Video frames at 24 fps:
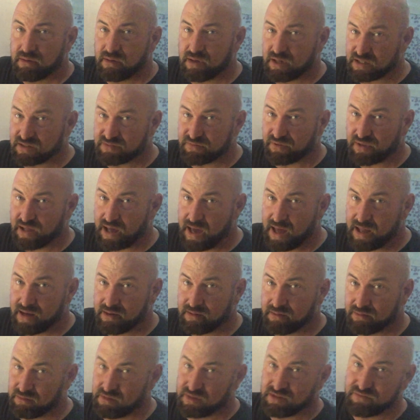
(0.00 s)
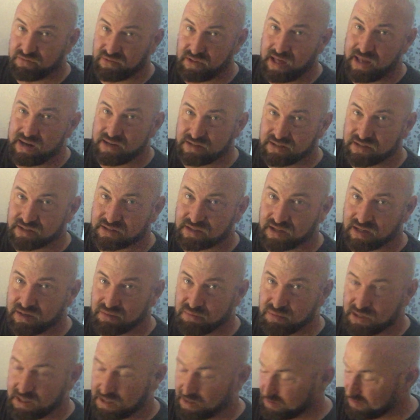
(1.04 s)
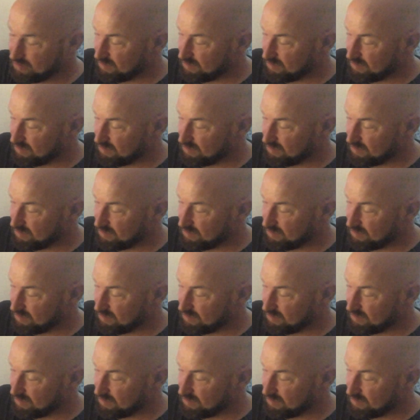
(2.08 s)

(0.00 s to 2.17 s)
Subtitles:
It's flat. Well, as flat as it's going to be.